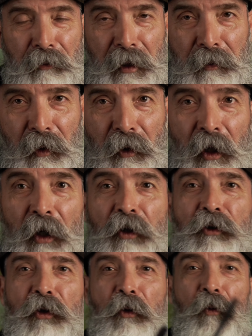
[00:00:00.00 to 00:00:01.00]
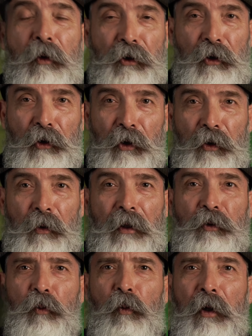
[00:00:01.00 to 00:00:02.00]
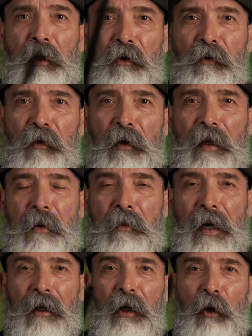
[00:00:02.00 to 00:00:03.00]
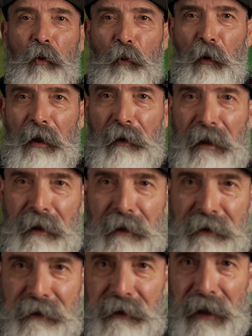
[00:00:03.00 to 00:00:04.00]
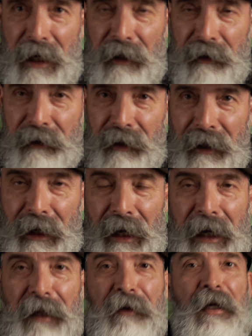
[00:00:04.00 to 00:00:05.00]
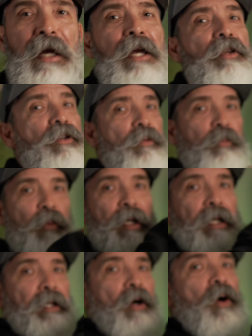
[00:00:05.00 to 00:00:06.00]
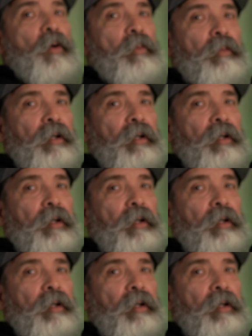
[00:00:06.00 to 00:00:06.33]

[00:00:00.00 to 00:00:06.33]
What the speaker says: people. So what you do is when you feel that bite, reel in the slack and then you bring it home.